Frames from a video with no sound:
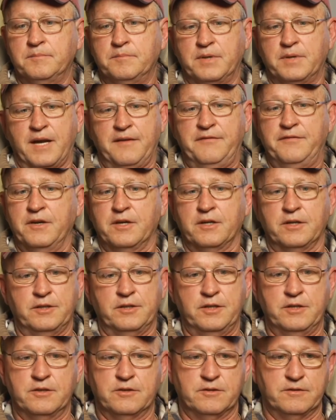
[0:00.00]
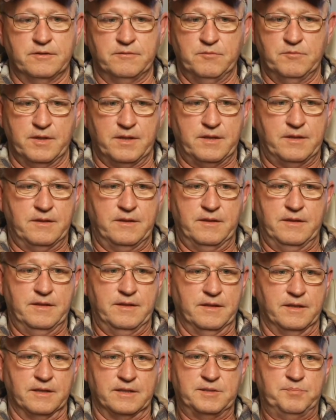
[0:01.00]
but I figured, with
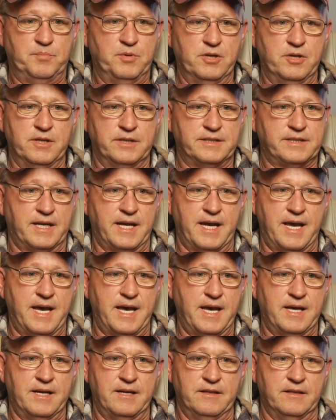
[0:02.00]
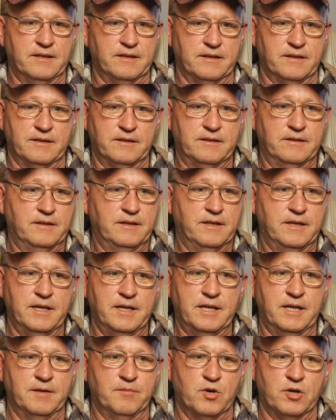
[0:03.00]
the experience that I had and the
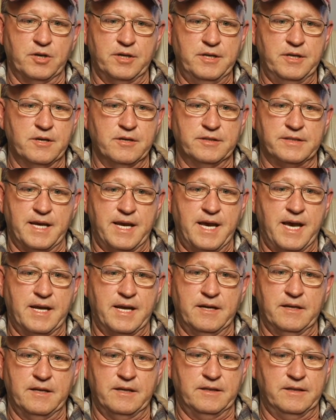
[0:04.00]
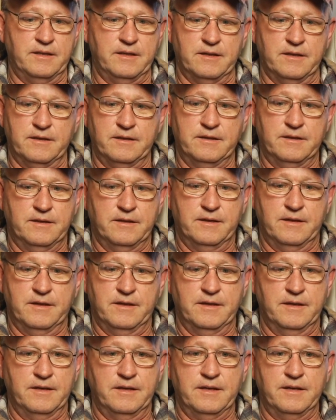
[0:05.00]
amount of years I had in it and
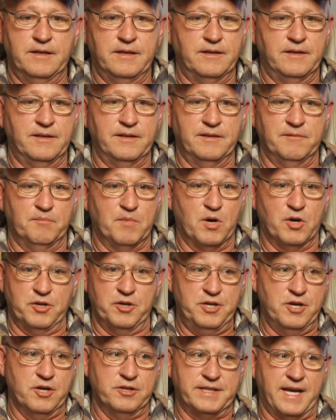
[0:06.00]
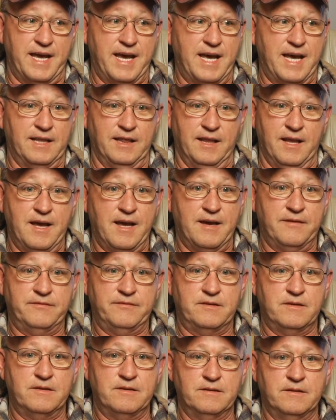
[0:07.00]
the amount of years I had
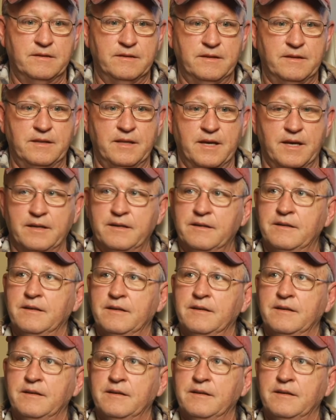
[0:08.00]
left, that